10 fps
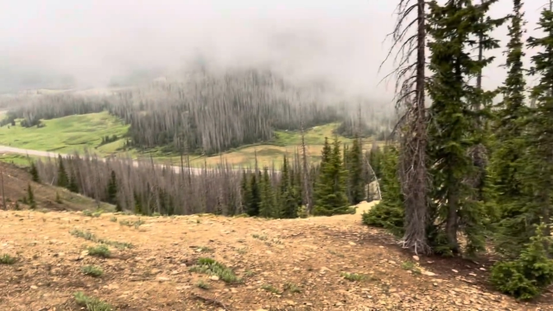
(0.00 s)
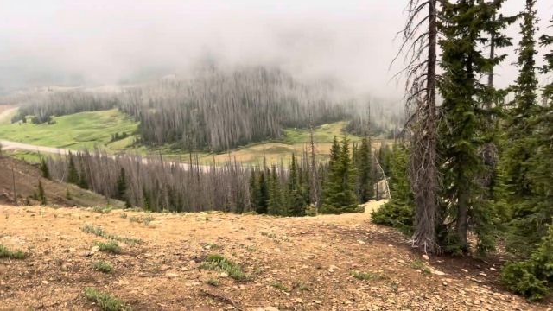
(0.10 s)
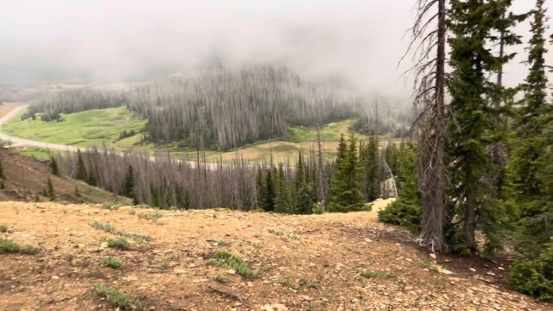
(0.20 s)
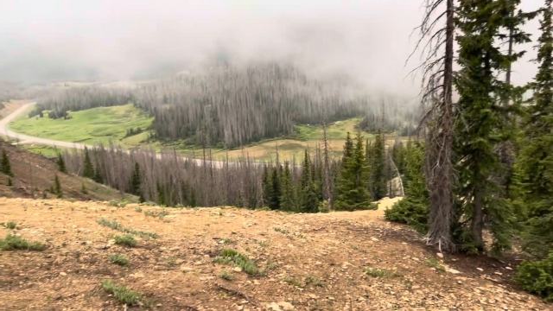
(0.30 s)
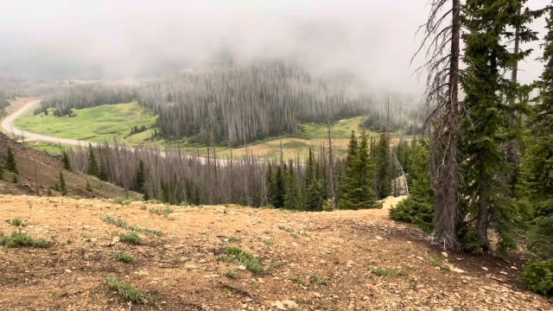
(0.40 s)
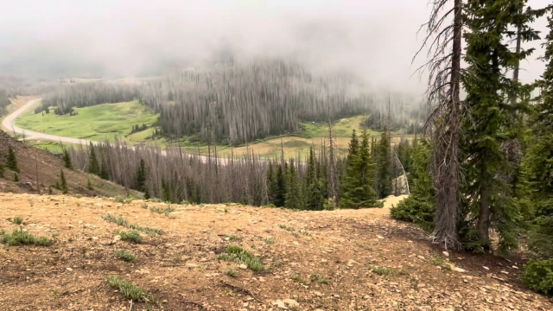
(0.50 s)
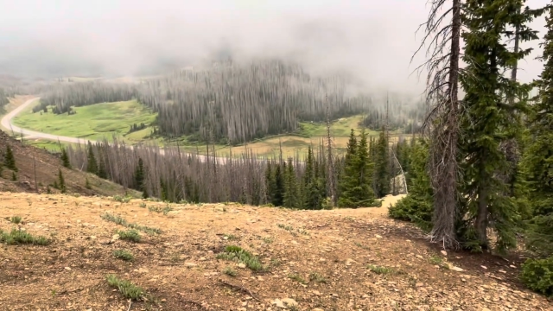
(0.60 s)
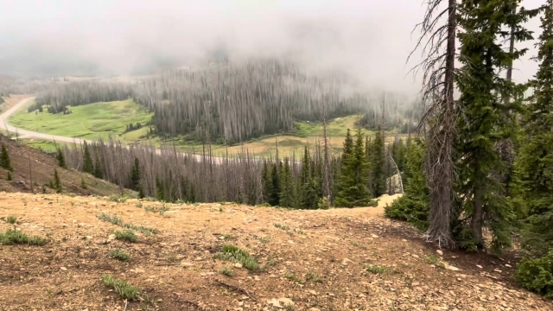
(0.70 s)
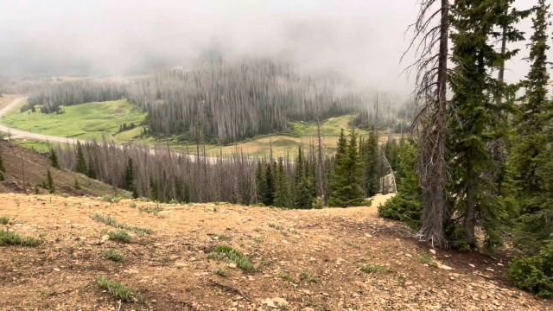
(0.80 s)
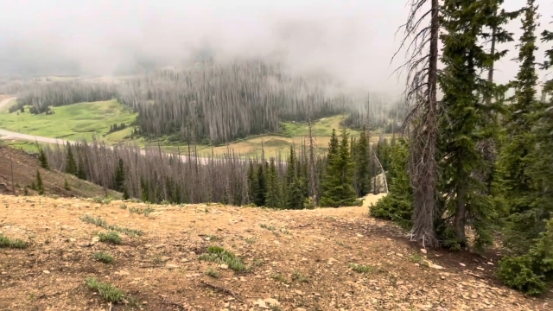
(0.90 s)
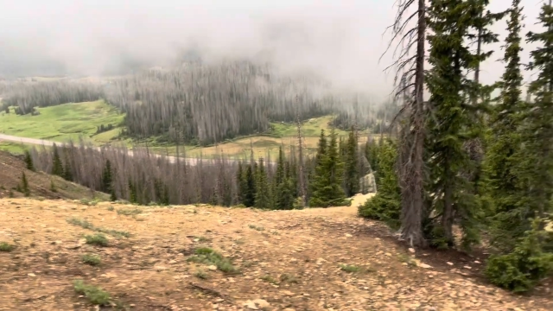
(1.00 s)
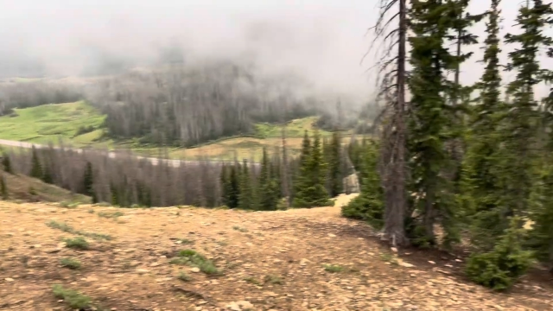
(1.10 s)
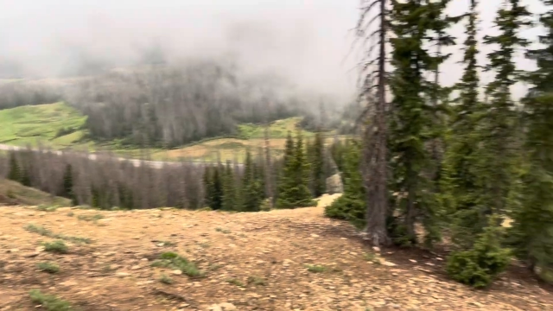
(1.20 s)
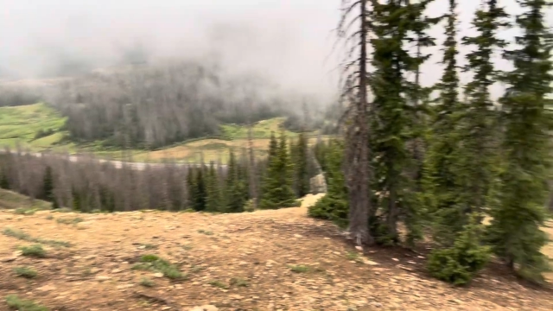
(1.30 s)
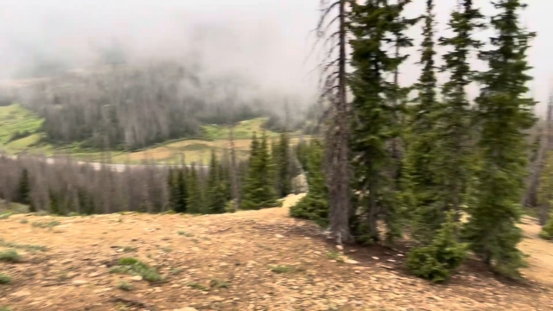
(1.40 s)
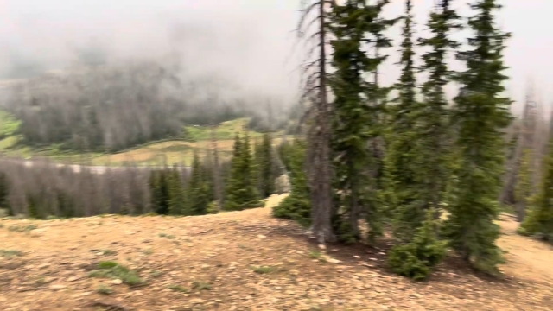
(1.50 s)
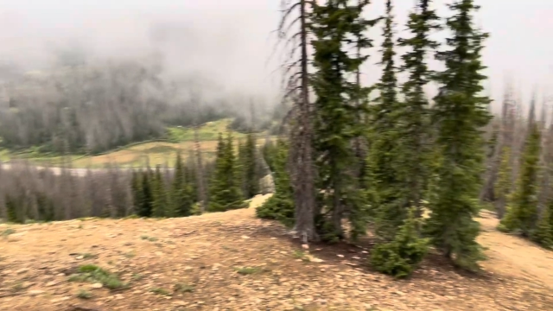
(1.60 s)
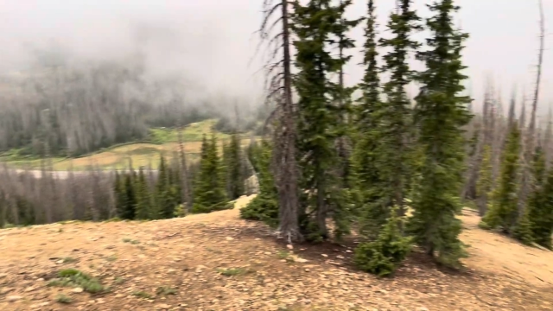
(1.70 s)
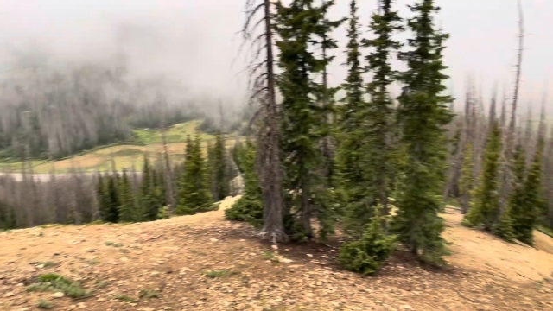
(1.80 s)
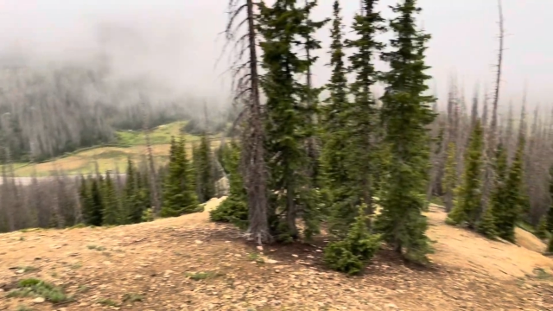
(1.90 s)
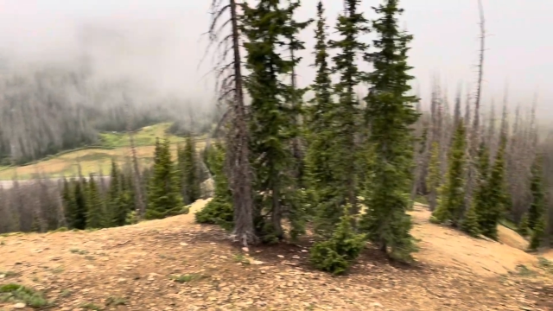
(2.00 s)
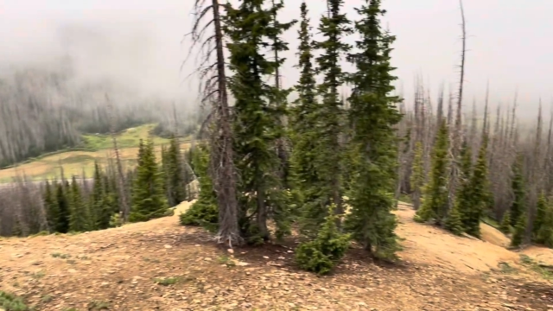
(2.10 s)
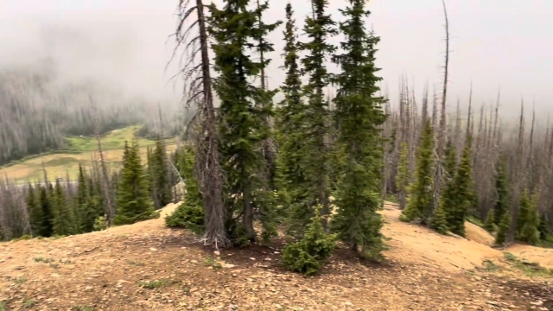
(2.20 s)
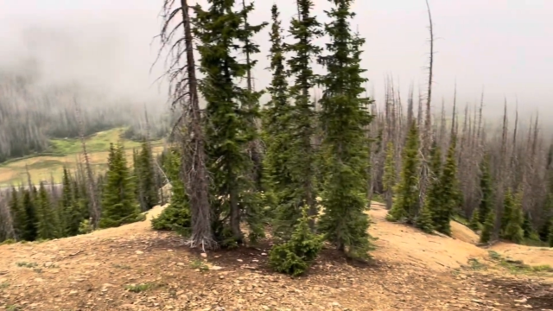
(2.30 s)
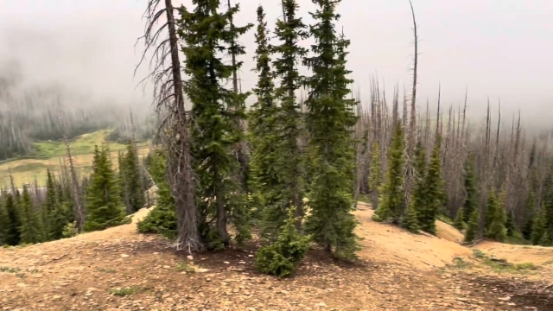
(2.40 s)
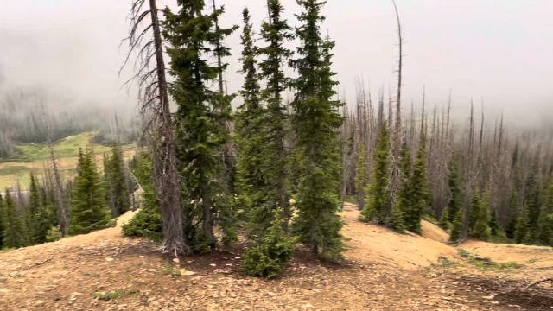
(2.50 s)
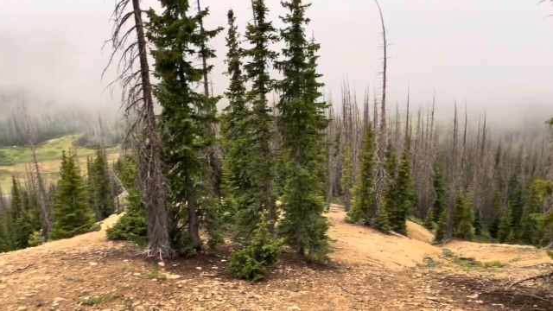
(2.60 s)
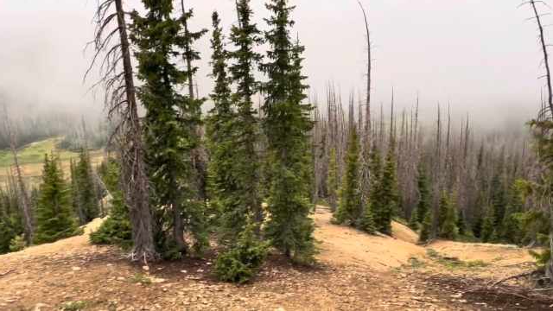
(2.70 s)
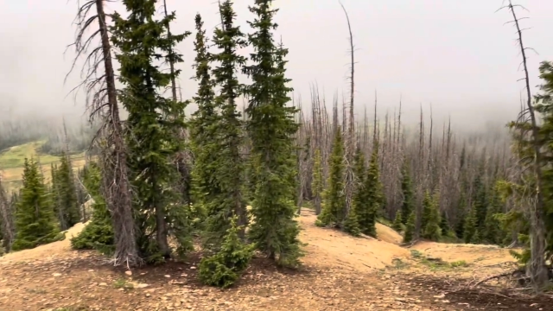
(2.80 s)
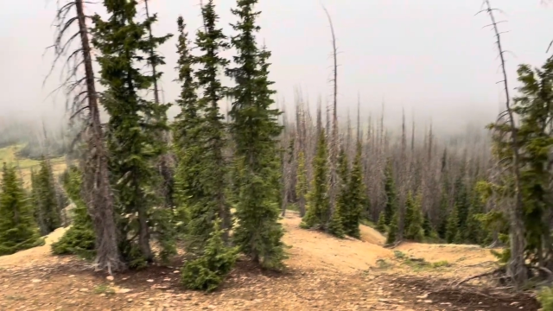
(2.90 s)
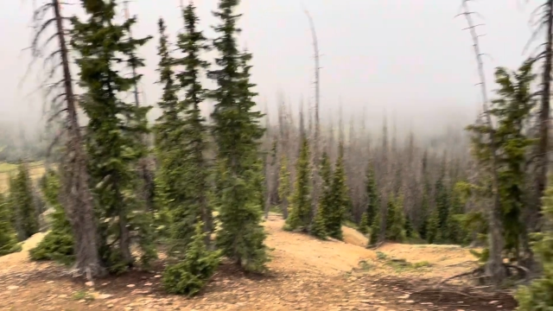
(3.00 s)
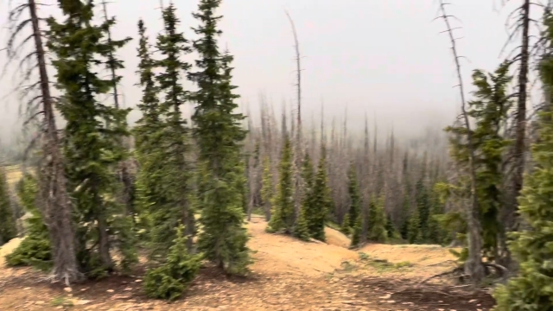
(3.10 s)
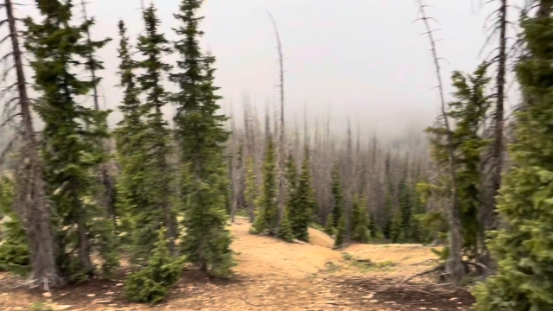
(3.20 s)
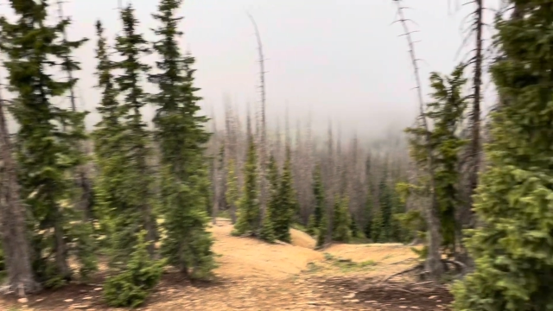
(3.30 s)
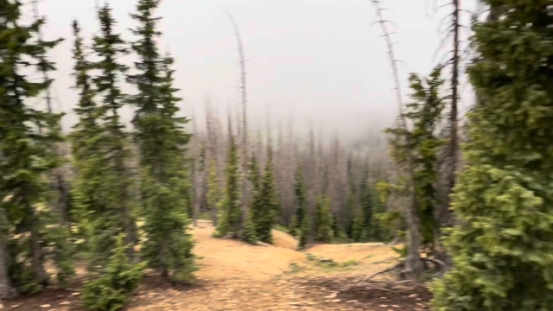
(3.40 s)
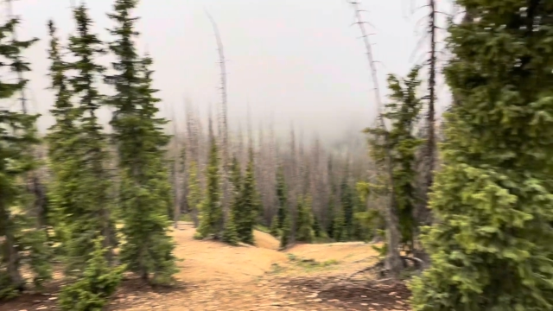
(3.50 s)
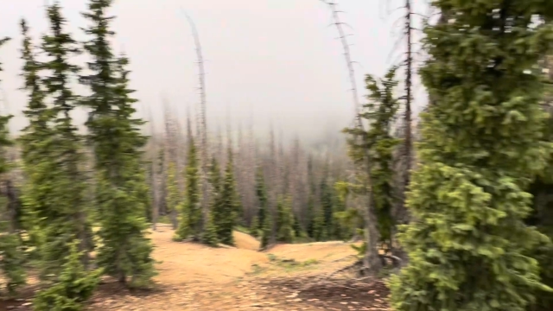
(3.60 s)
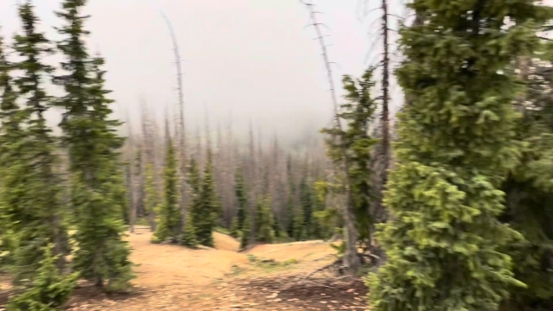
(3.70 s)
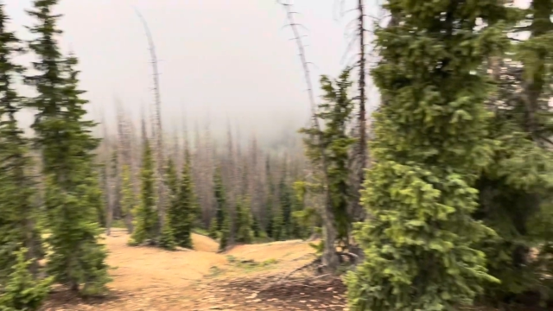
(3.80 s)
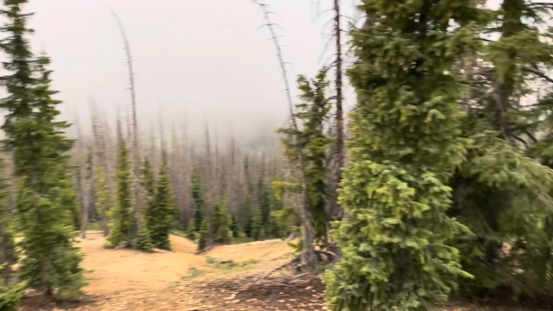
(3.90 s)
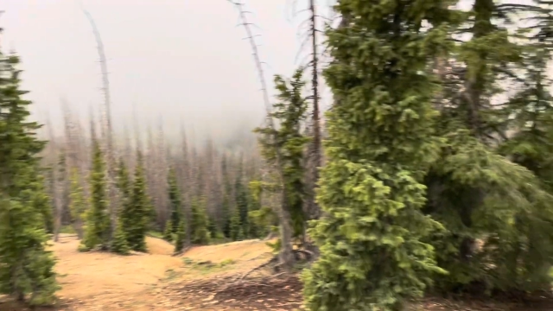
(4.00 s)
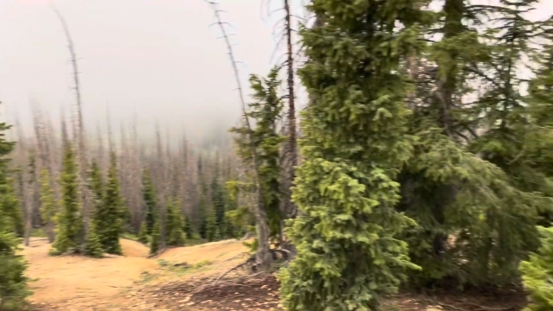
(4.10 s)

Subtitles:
[unreadable: no face in view]